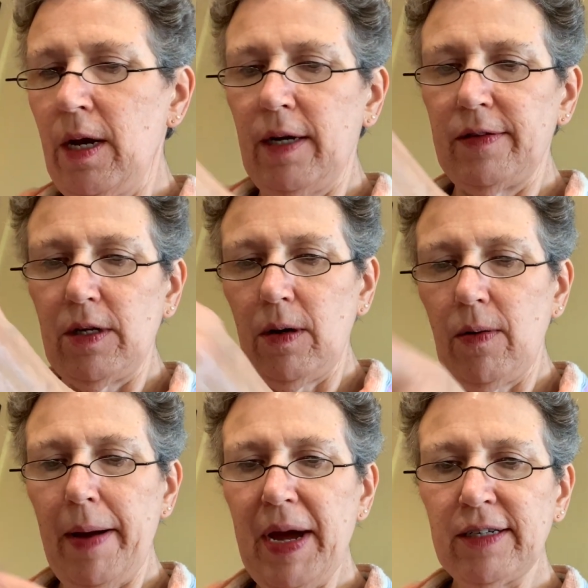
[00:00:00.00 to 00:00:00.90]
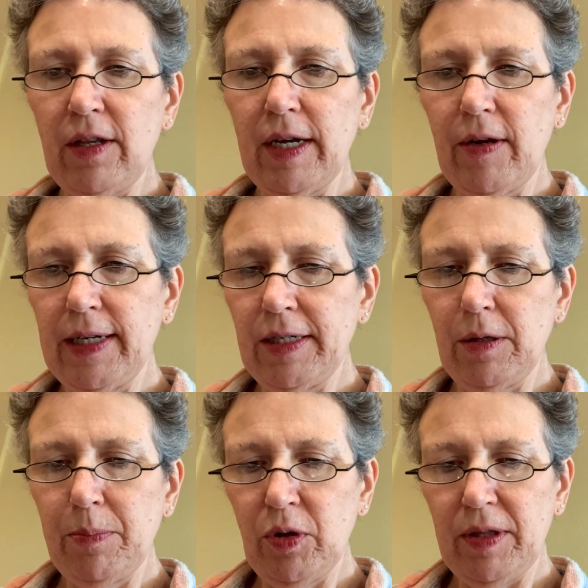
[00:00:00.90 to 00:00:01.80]
So I'm actually going to
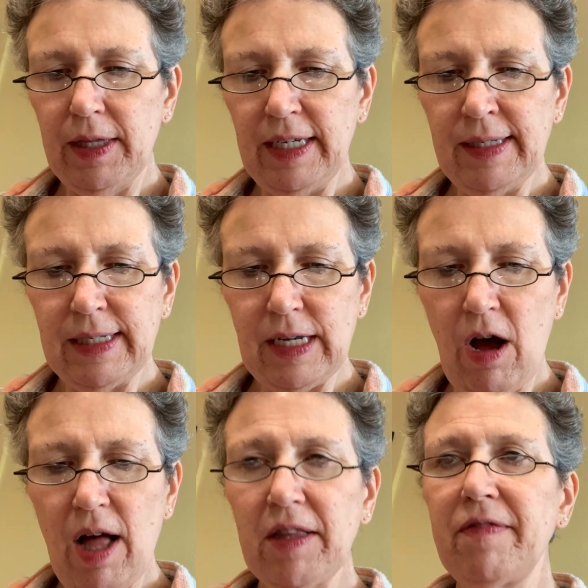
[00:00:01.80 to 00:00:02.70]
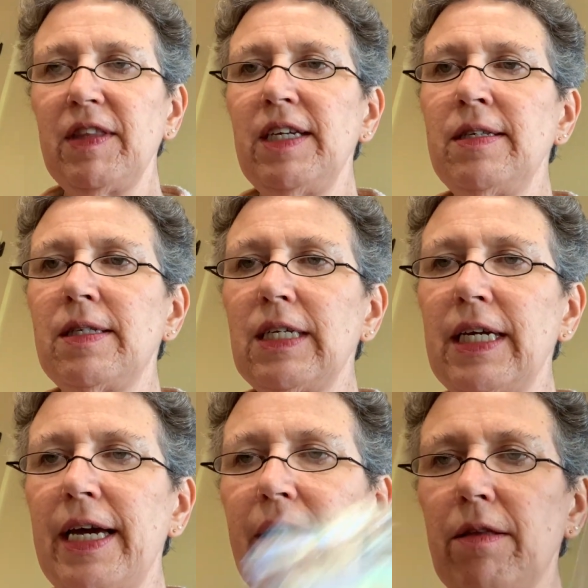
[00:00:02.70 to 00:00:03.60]
put all of these
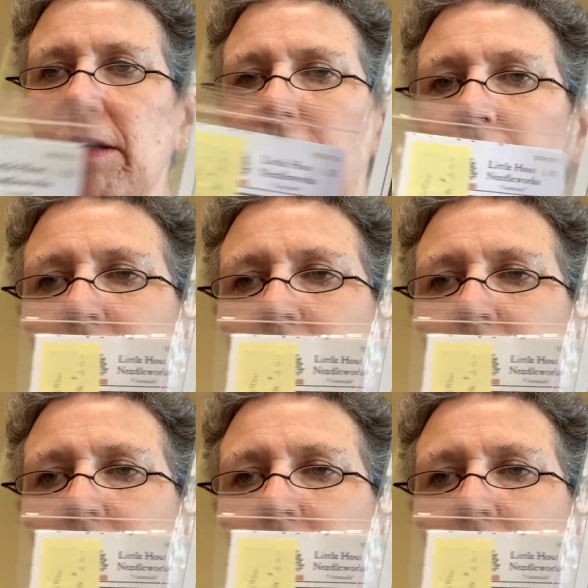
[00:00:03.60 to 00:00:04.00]
together